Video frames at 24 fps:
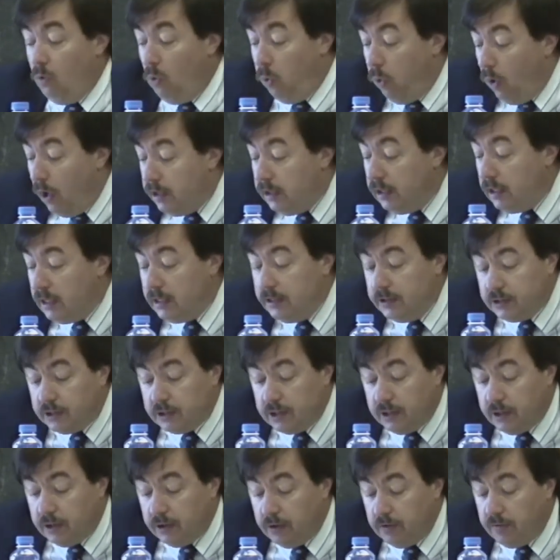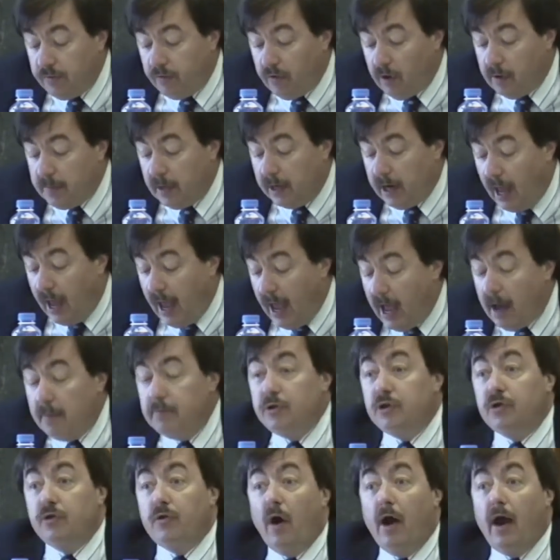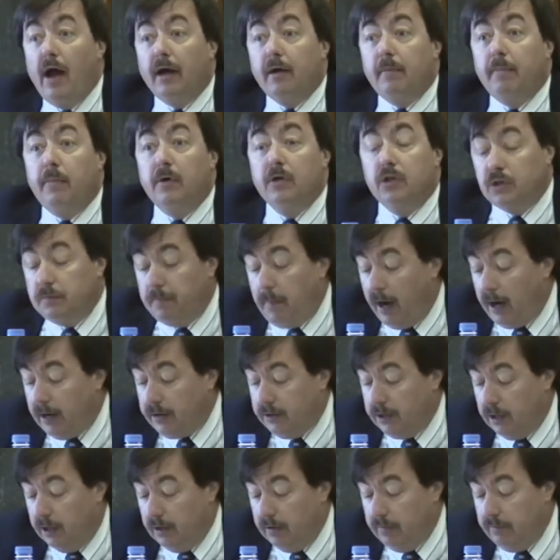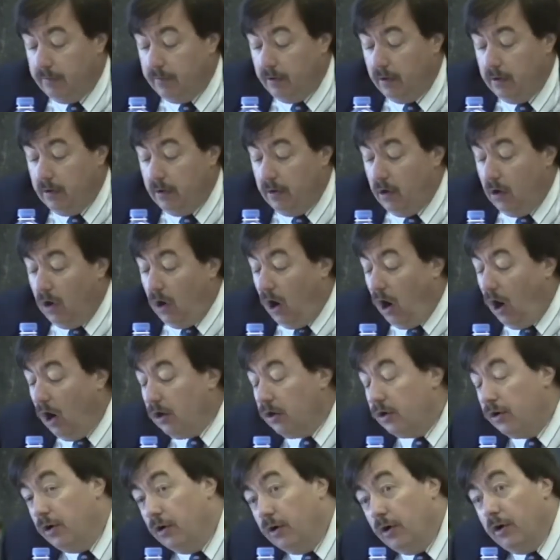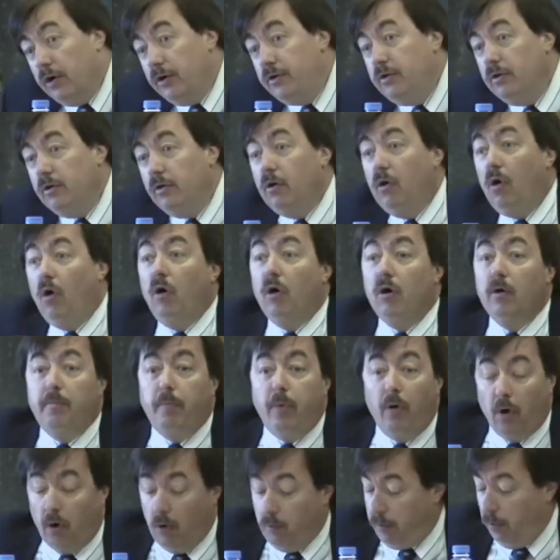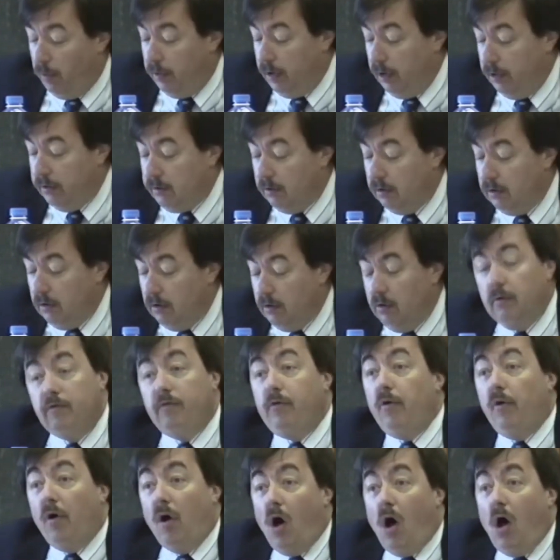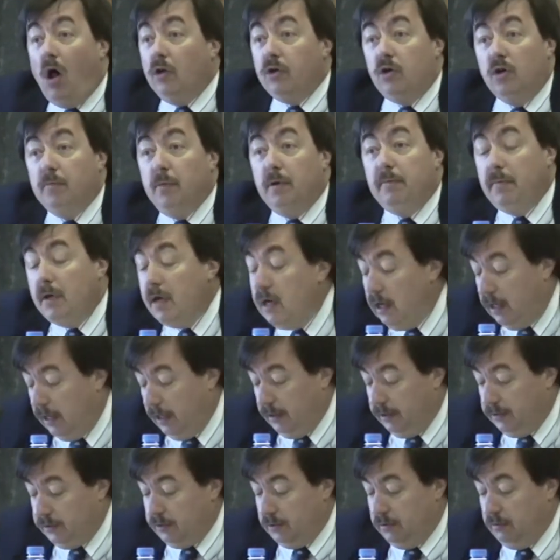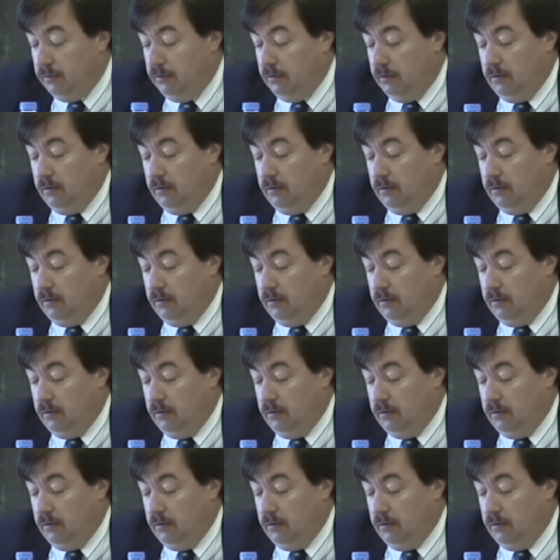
when considered from an abstract perspective, are good or appropriate for all human beings.